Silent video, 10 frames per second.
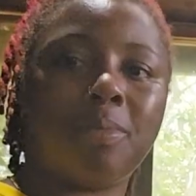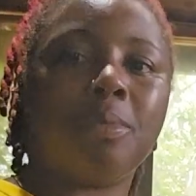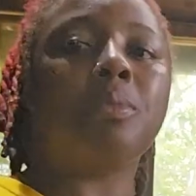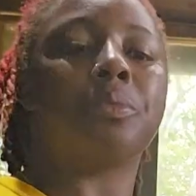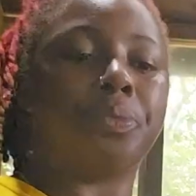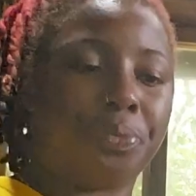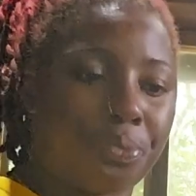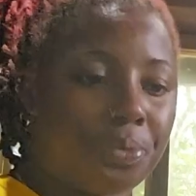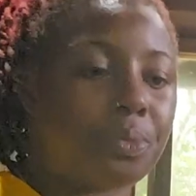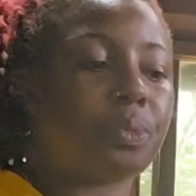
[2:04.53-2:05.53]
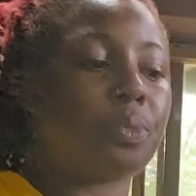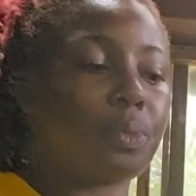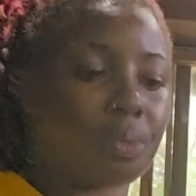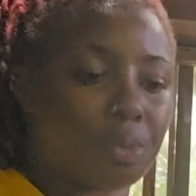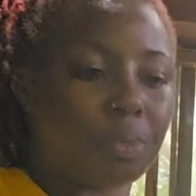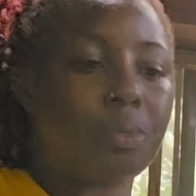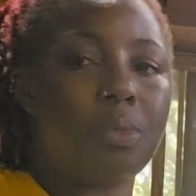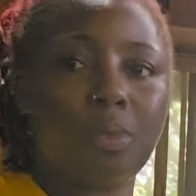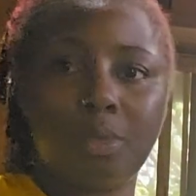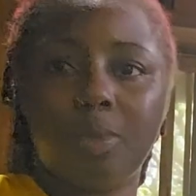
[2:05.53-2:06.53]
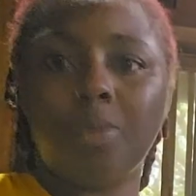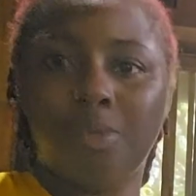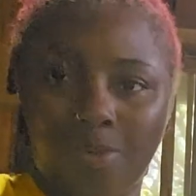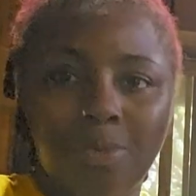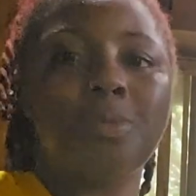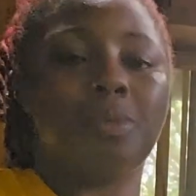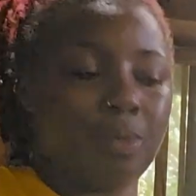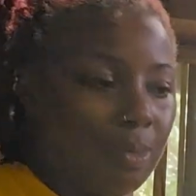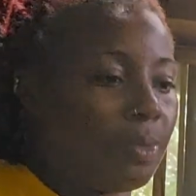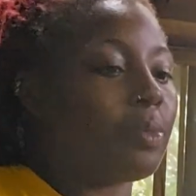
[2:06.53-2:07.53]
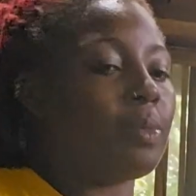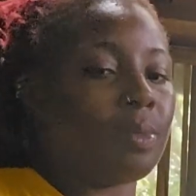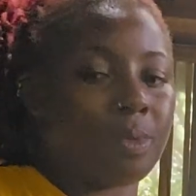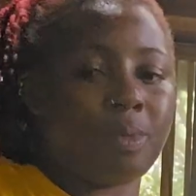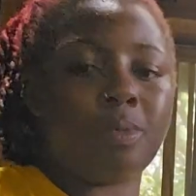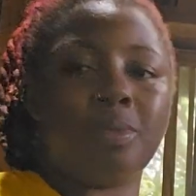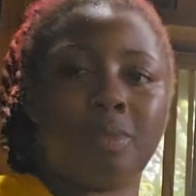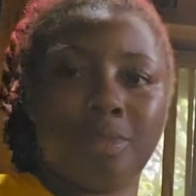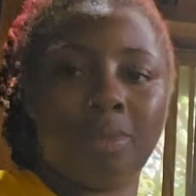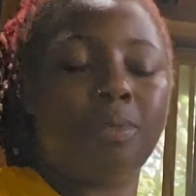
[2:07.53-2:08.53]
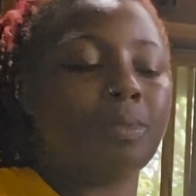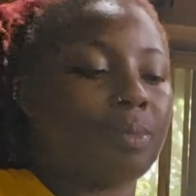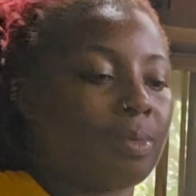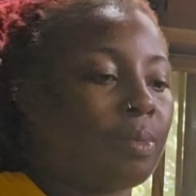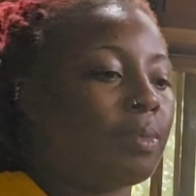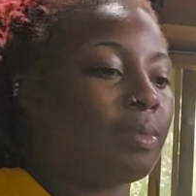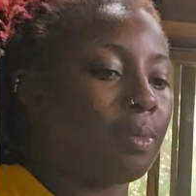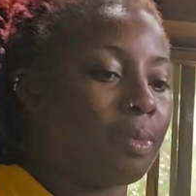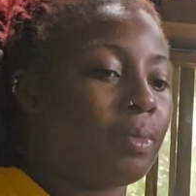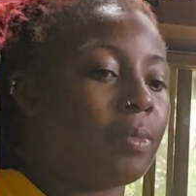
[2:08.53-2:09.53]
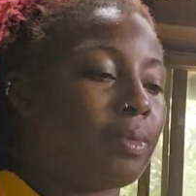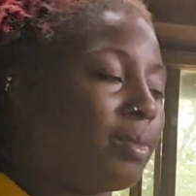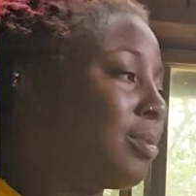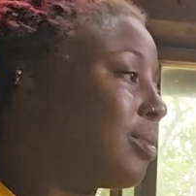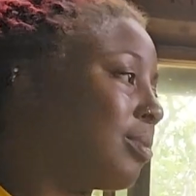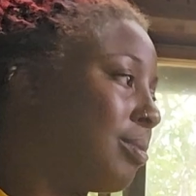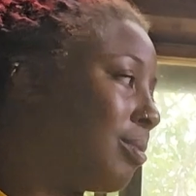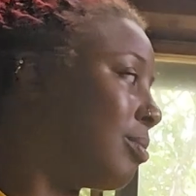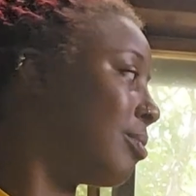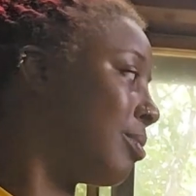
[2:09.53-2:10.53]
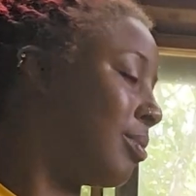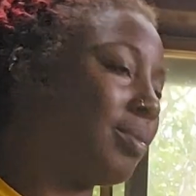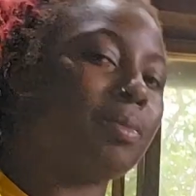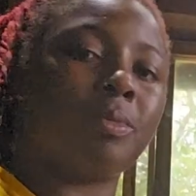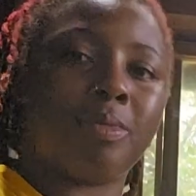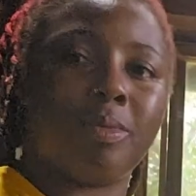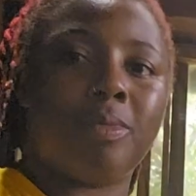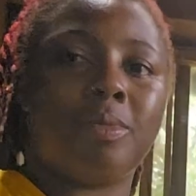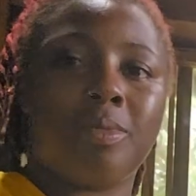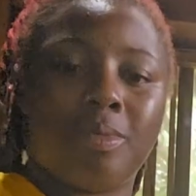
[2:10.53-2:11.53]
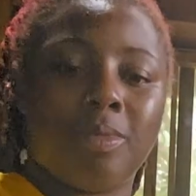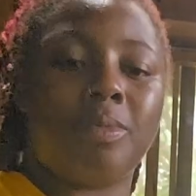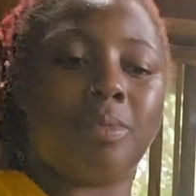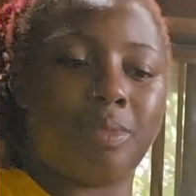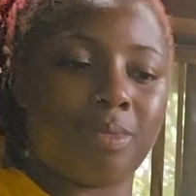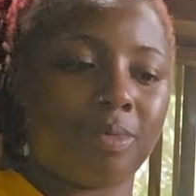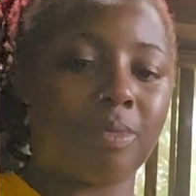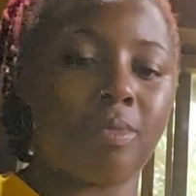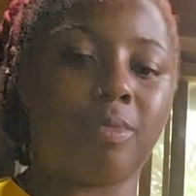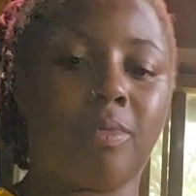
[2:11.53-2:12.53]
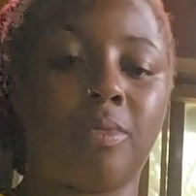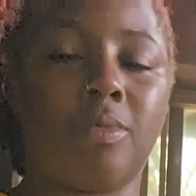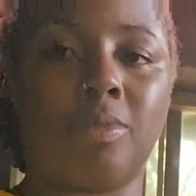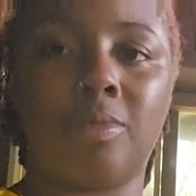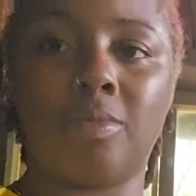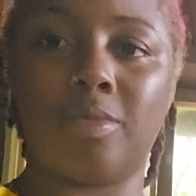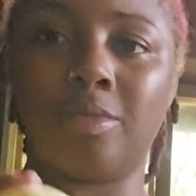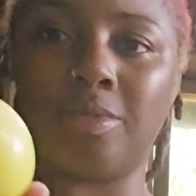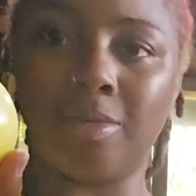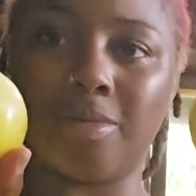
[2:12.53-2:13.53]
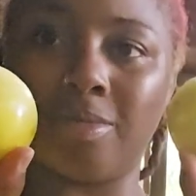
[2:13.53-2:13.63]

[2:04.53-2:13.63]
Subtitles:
or limes, but I use passion fruit because we have them growing wild all over the fence. Sorry.